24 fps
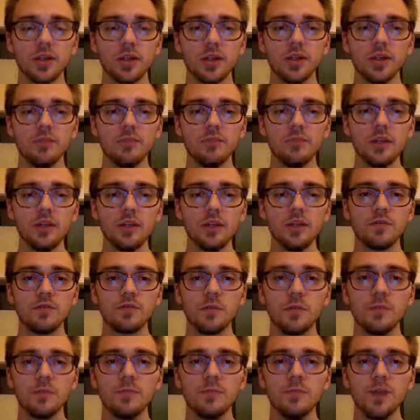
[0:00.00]
of me
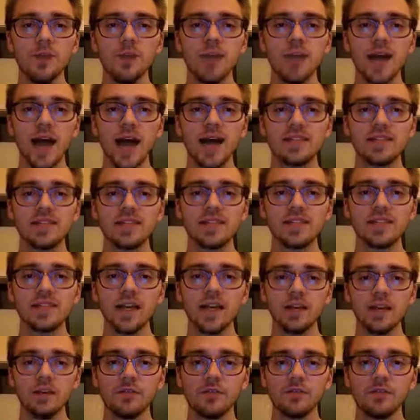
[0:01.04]
from me as
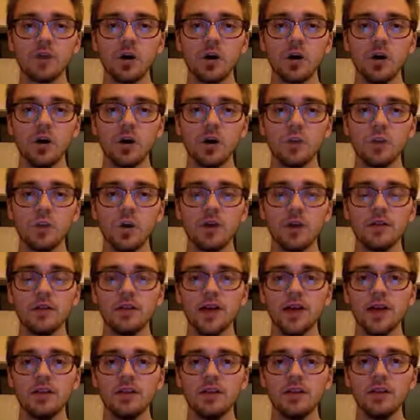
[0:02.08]
self, all one
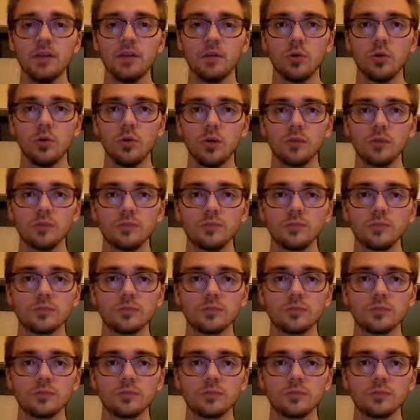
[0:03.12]
and equal.